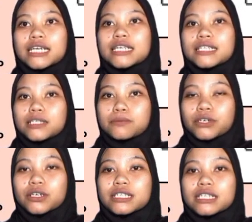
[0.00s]
This is
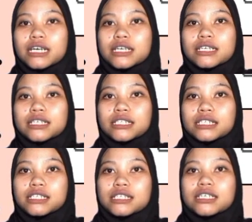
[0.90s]
because
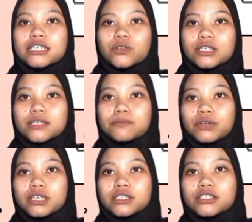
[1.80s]
the increasing
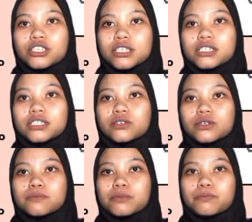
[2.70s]
price change
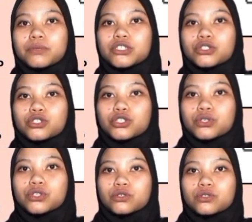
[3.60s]
causes people to
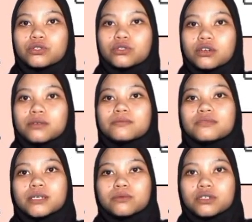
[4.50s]
choose to
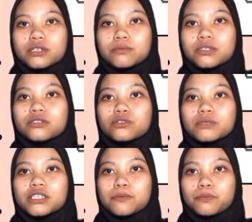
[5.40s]
stop subscribing to
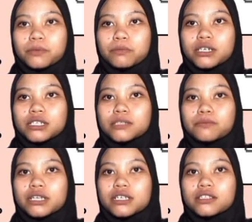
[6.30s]
Media Prima. The
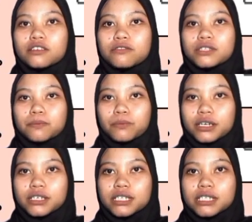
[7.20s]
balance of
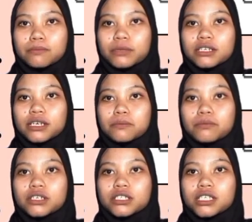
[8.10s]
supply and demand can
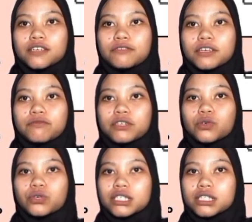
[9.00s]
be achieved if the
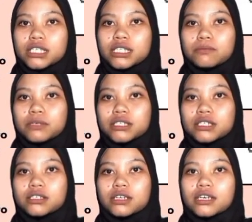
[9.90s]
quantity
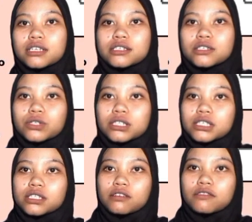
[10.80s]
demanded and the
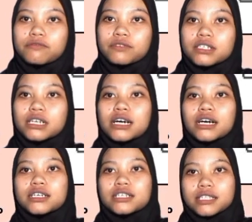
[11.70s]
quantity offered
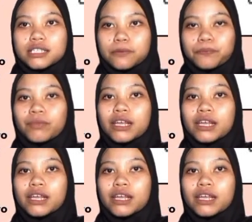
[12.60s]
are the same.